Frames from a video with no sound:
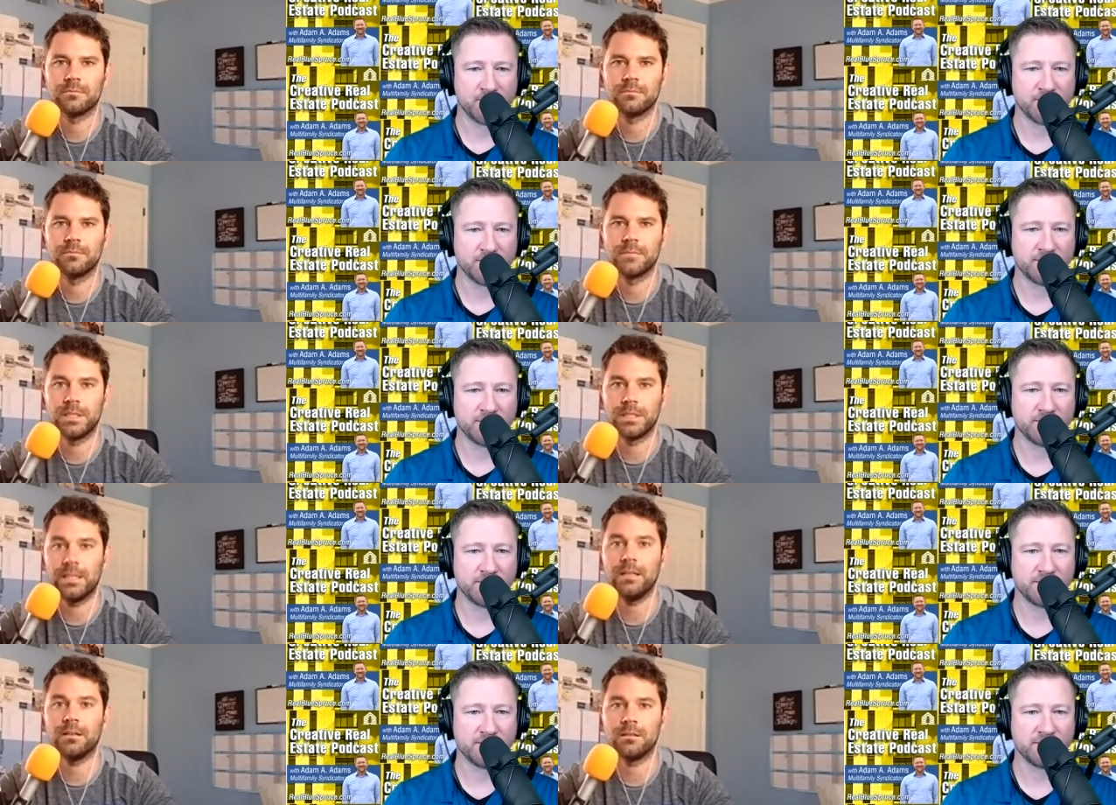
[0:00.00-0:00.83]
Speaker 1: The
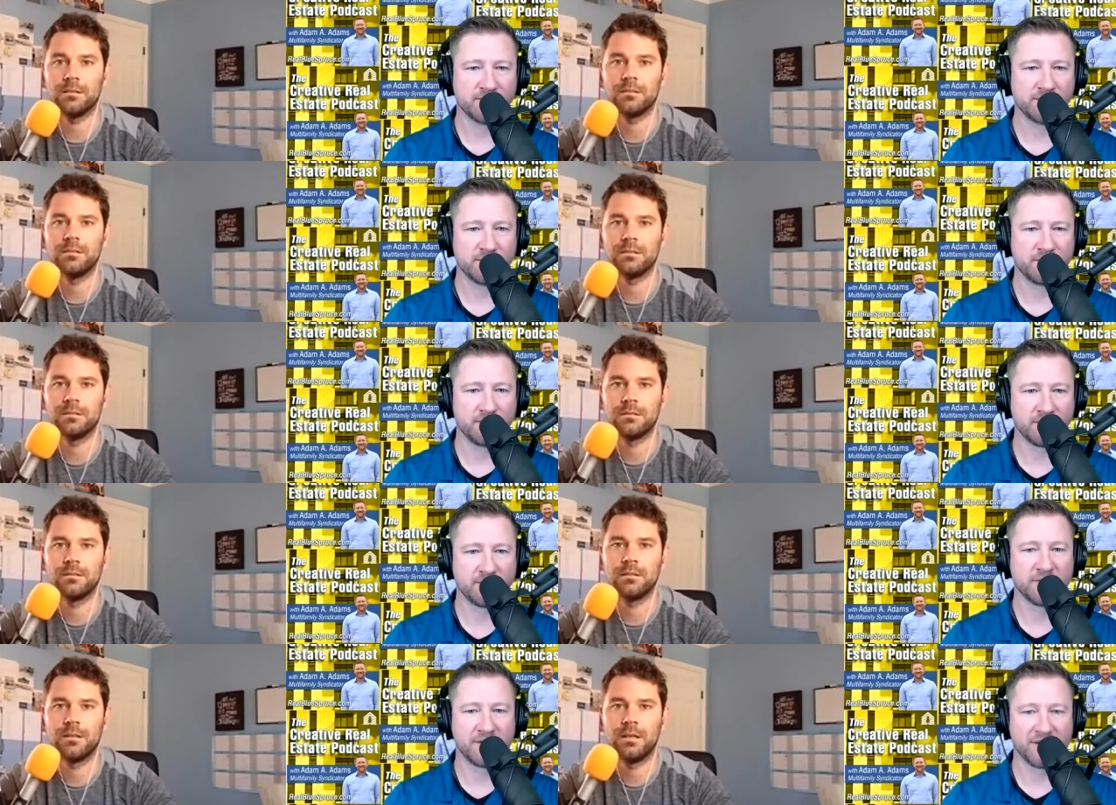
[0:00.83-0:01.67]
deal,
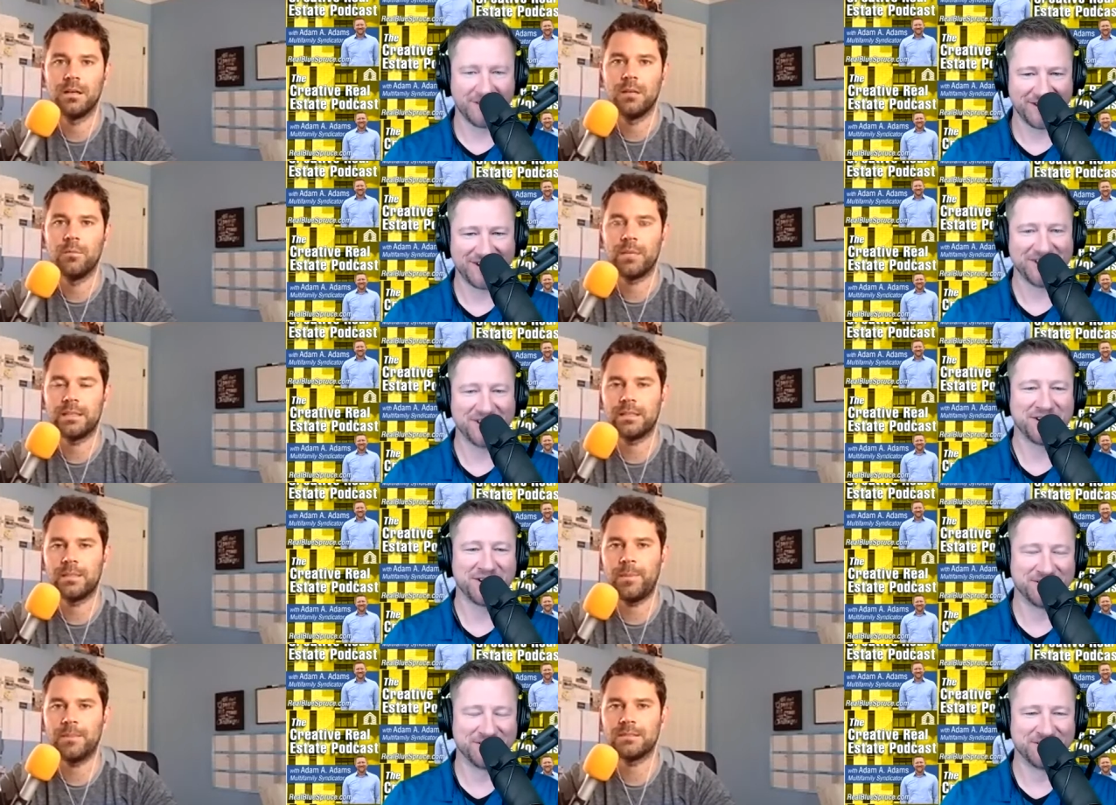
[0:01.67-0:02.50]
but it
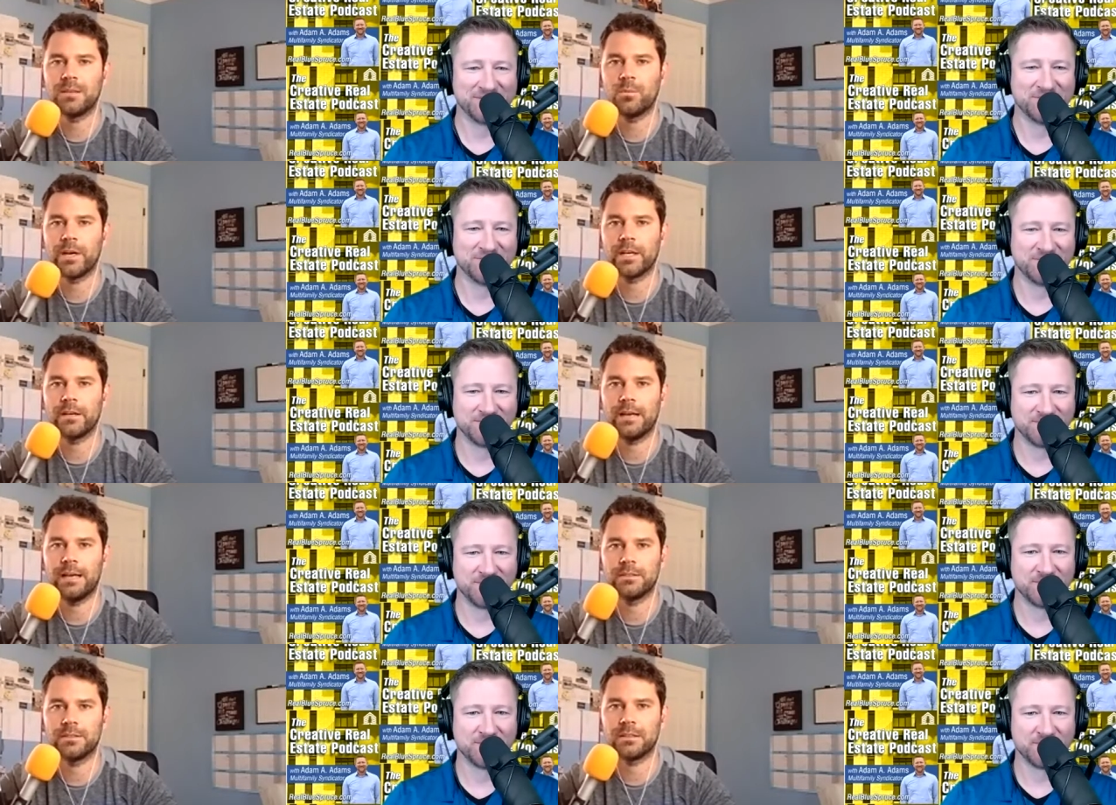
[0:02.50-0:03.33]
depends go. on where you're at
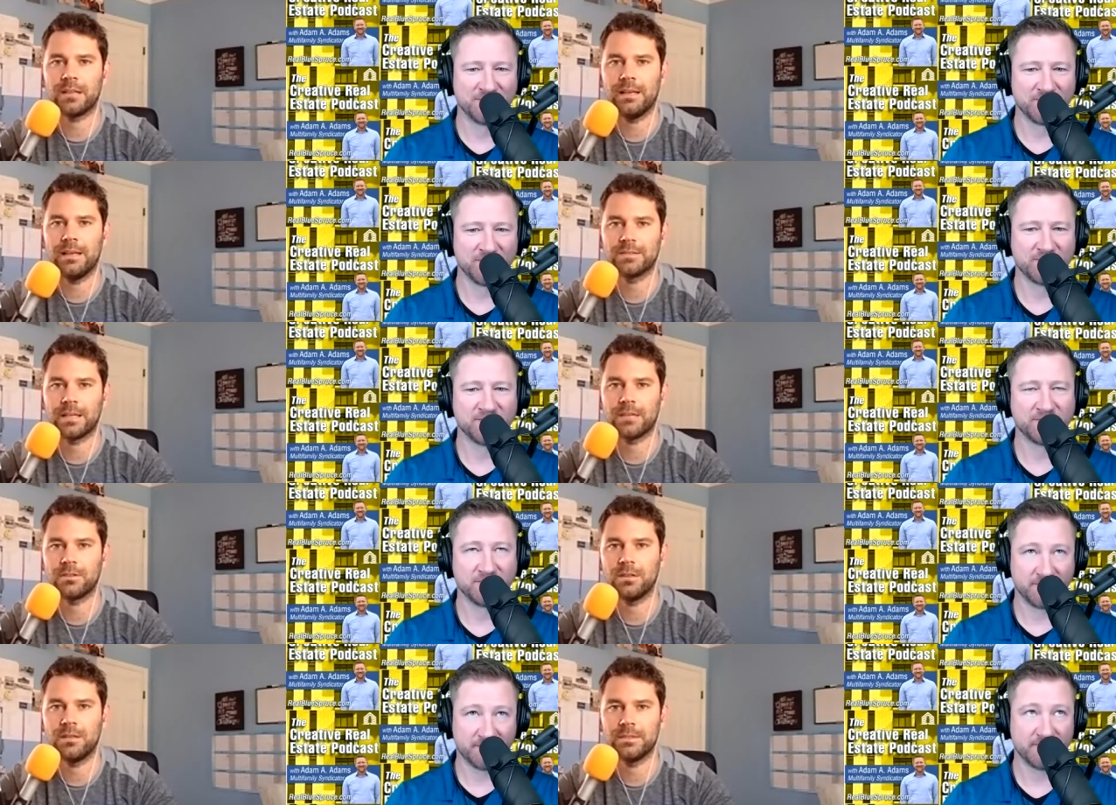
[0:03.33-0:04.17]
in your life
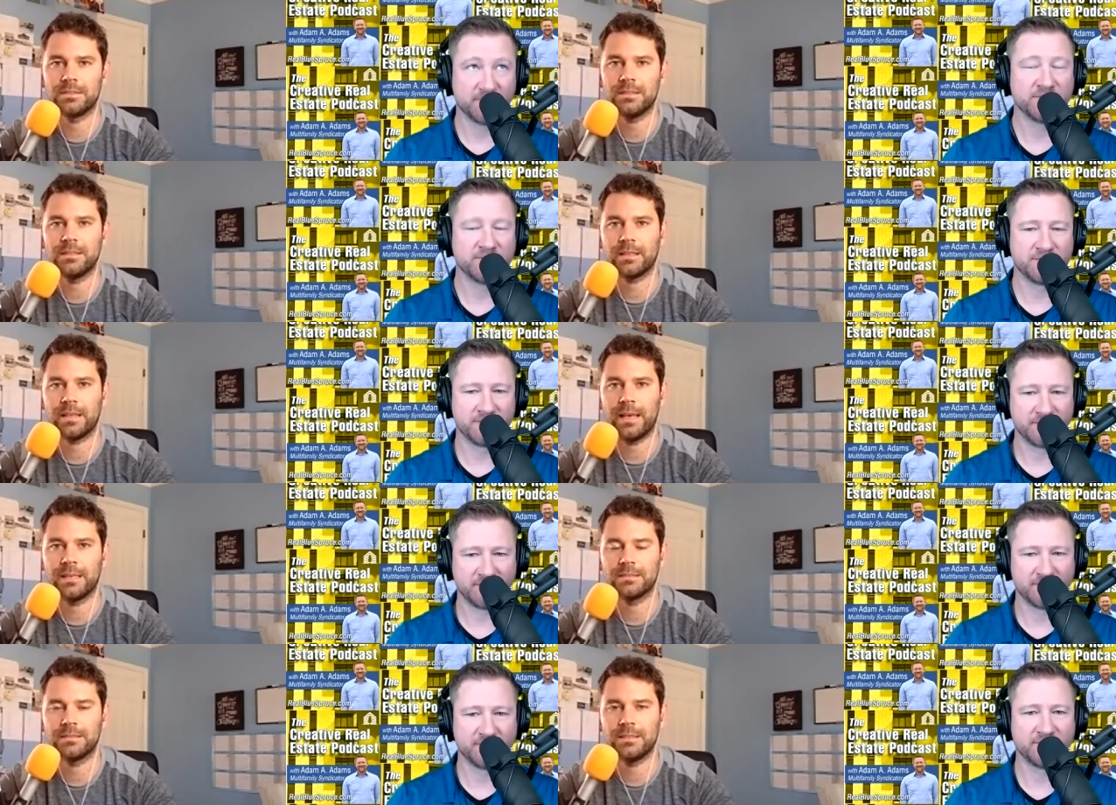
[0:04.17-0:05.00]
cycle of a syndic as
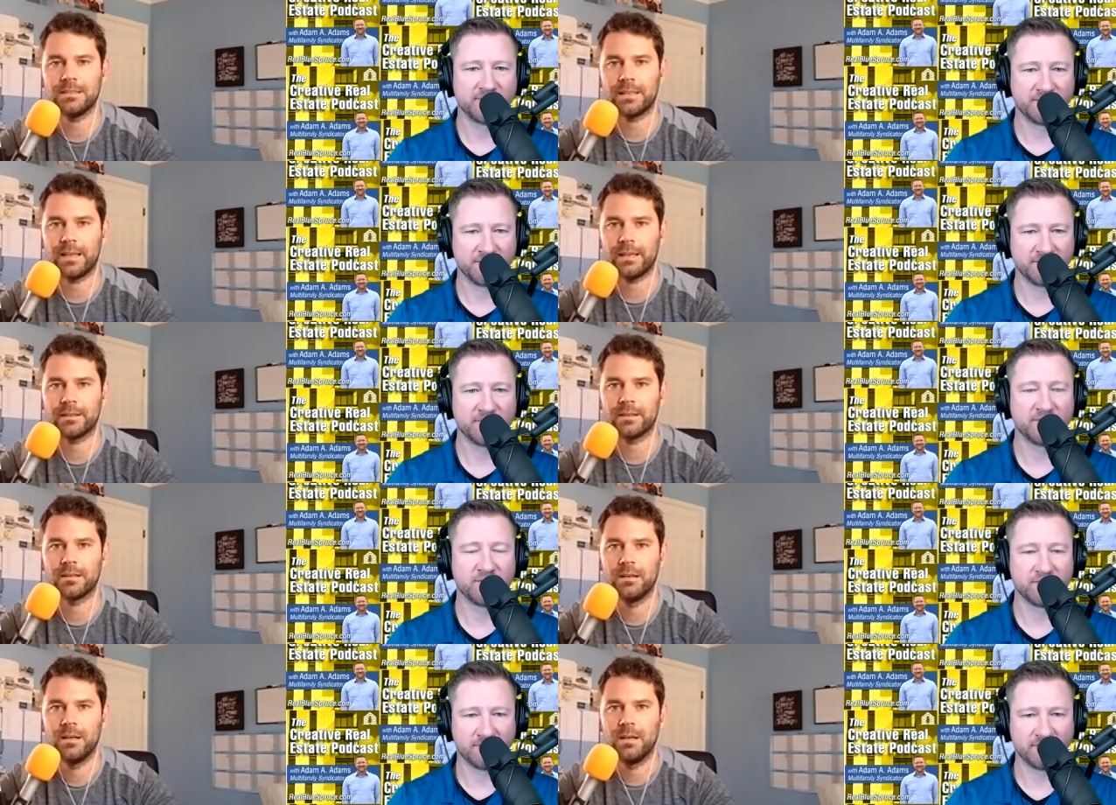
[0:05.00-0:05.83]
a syndicator,
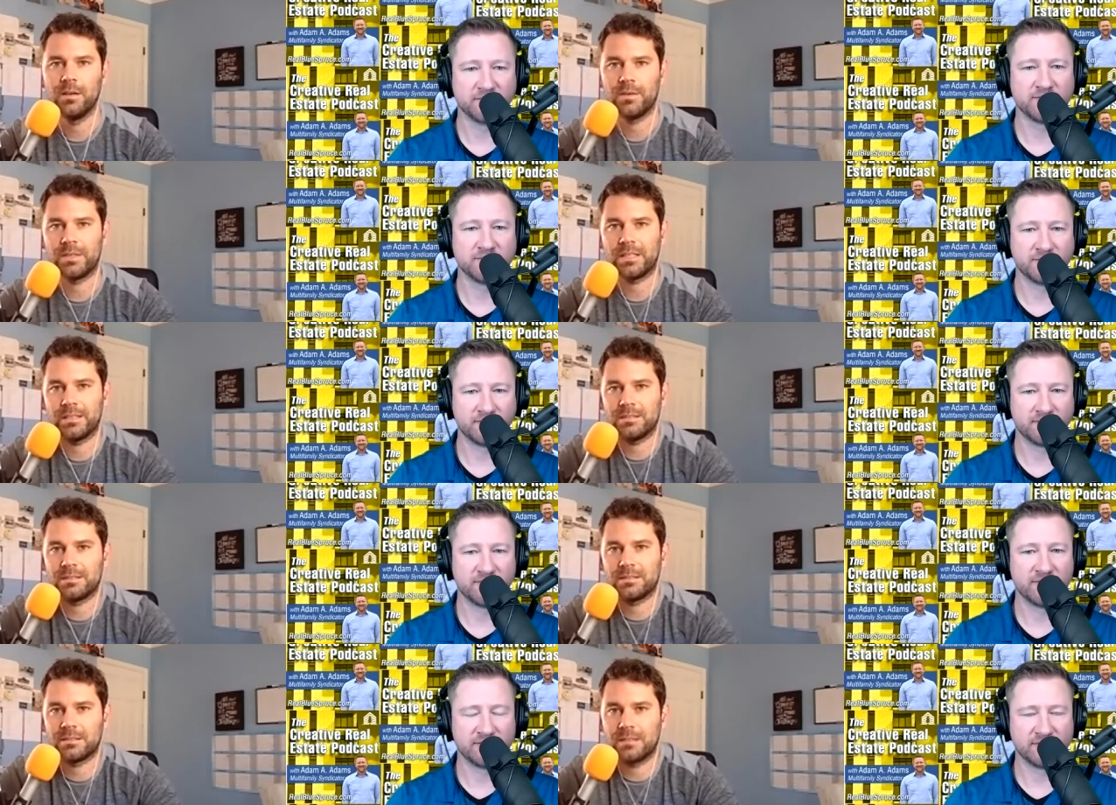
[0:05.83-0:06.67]

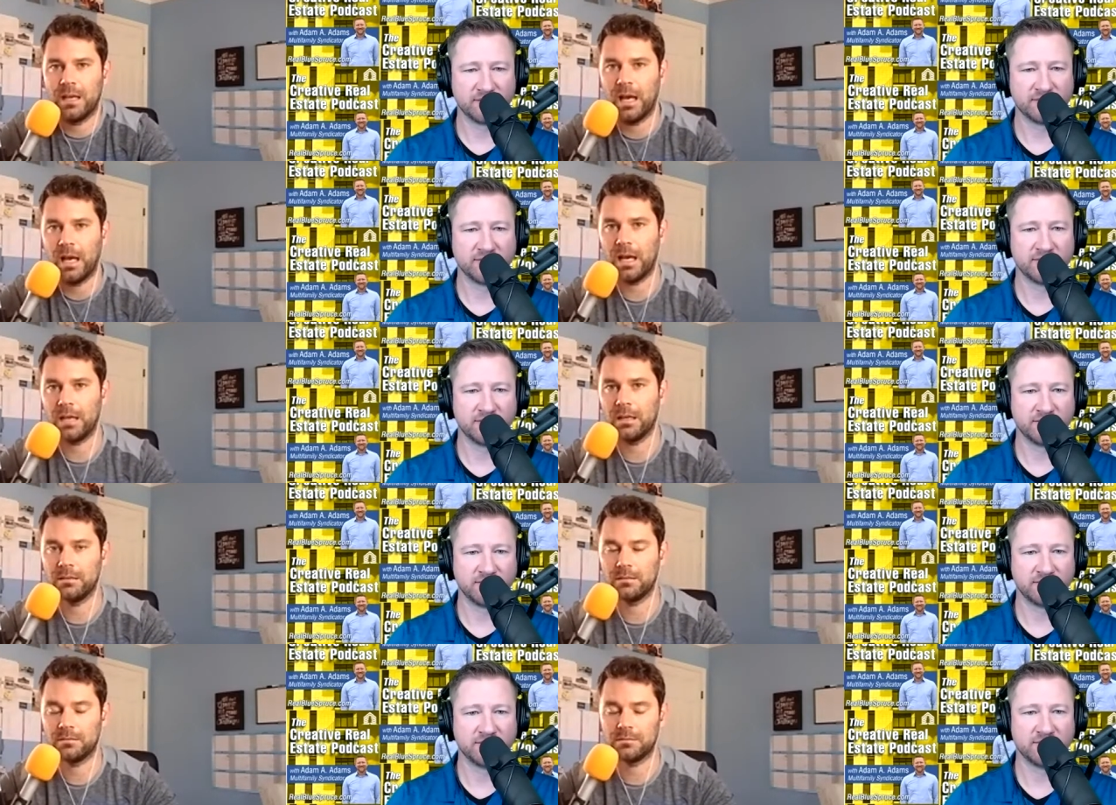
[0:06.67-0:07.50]
because uh,
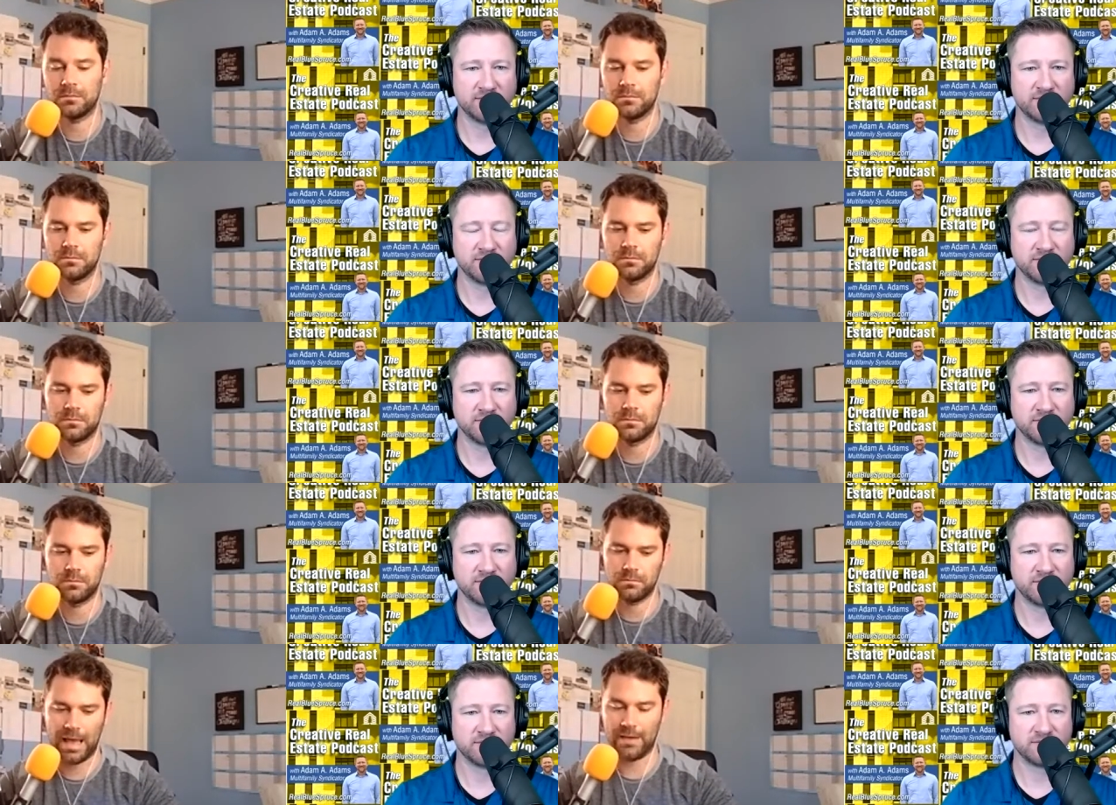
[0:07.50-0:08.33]

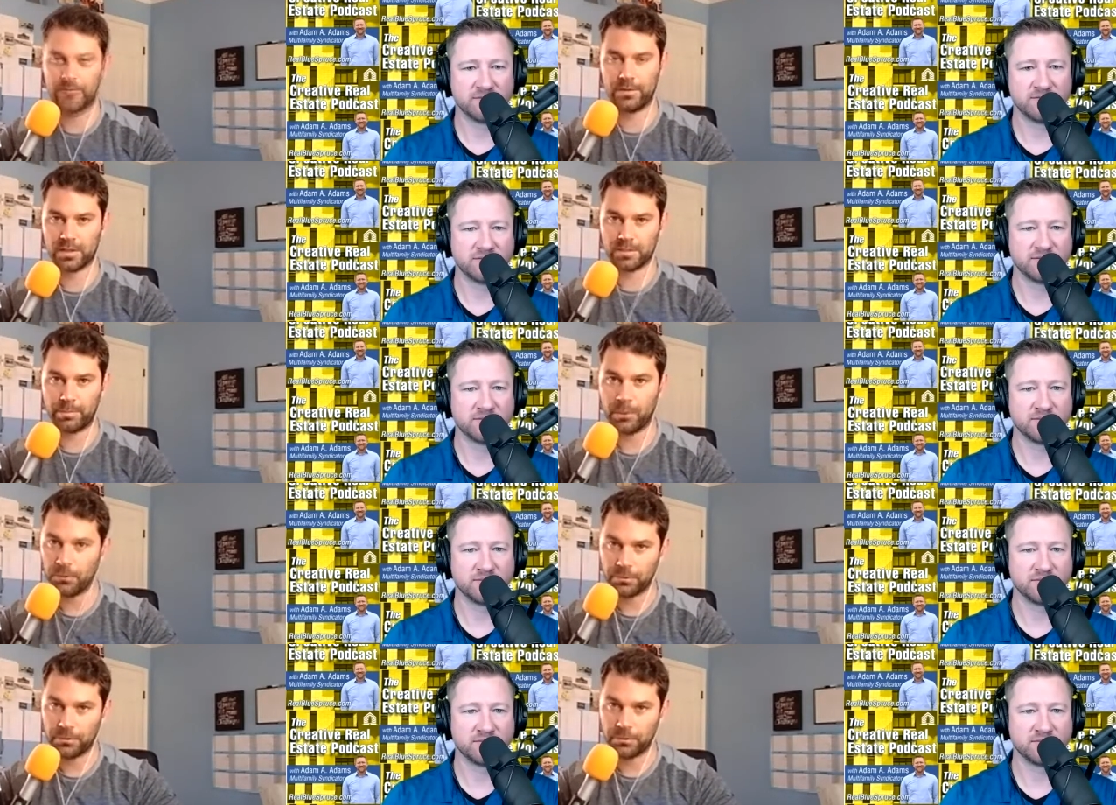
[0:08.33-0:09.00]
at first both.